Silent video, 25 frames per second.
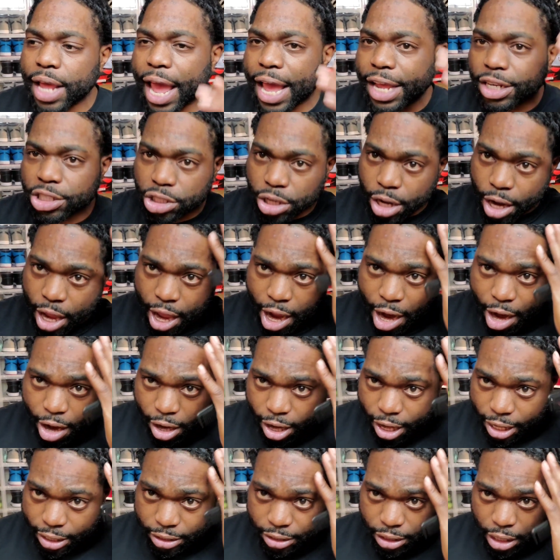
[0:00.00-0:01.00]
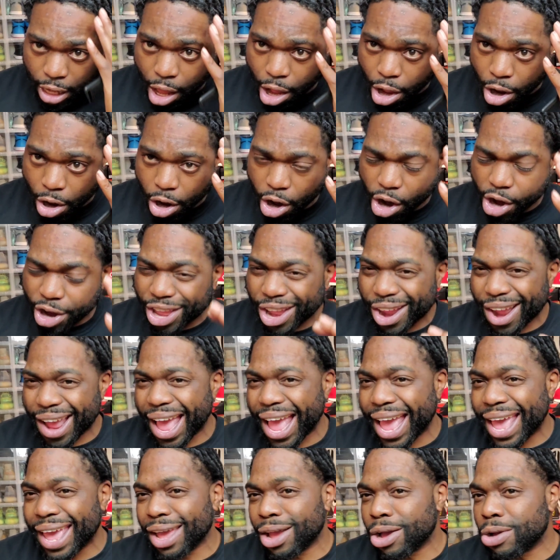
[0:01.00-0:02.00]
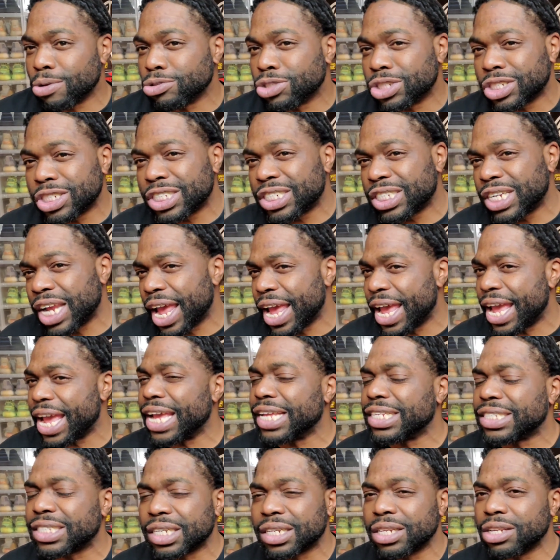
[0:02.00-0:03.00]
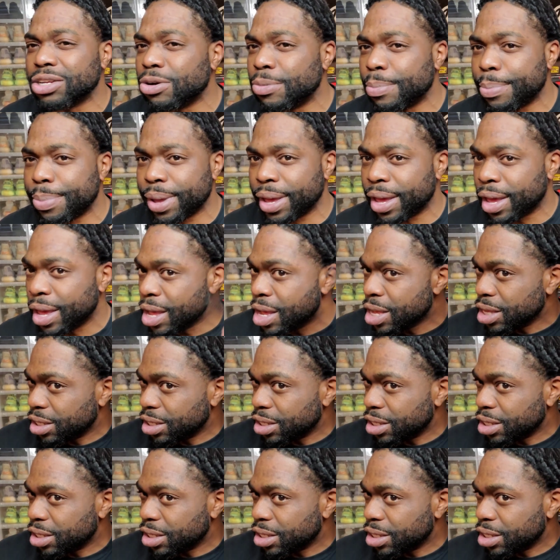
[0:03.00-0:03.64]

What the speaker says: as your hair gets longer, your angles change a little bit.